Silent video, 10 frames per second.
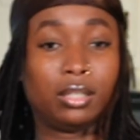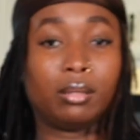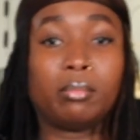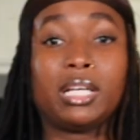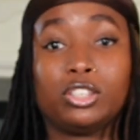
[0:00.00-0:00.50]

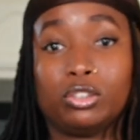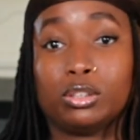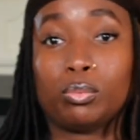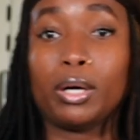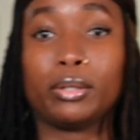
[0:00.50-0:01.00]
Make sure
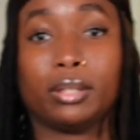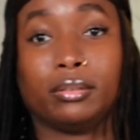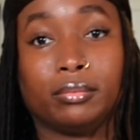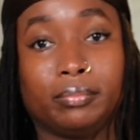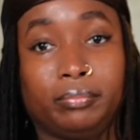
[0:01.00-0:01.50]
it's working.
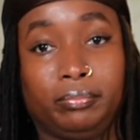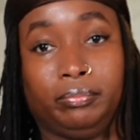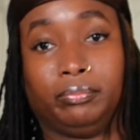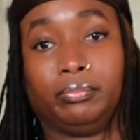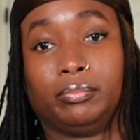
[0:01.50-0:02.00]

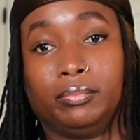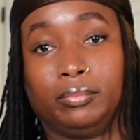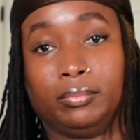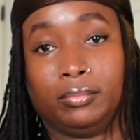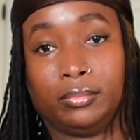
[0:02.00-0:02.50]

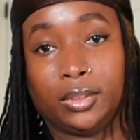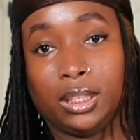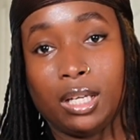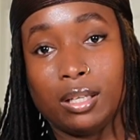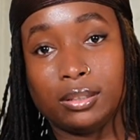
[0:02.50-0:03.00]

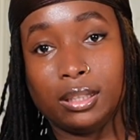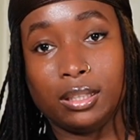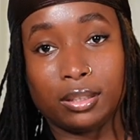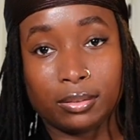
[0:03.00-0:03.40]
Can y'all see it?